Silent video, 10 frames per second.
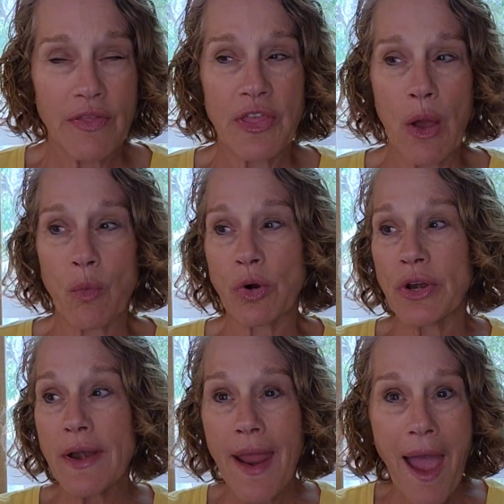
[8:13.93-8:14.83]
that we're
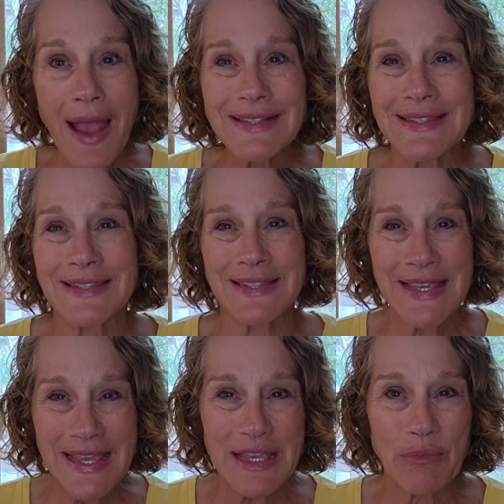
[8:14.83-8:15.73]
not
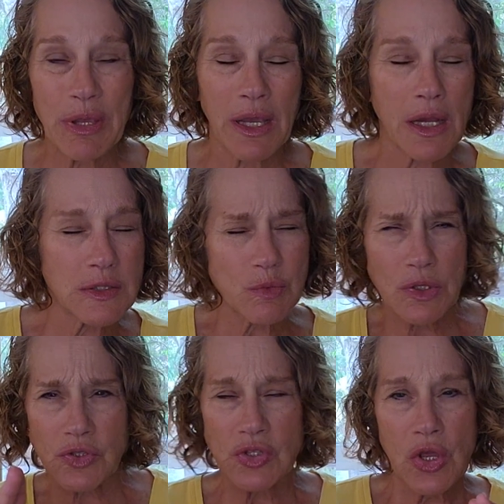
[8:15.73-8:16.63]
seeing because
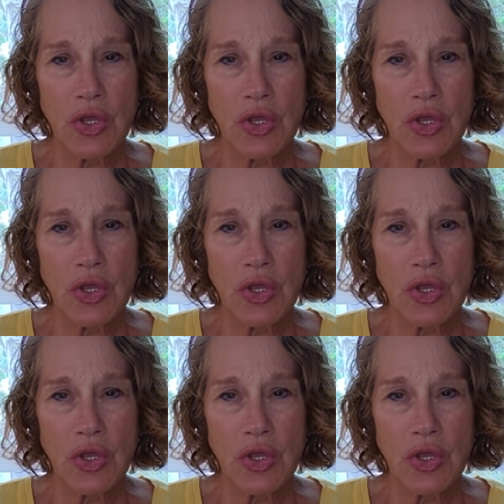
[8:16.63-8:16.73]
we're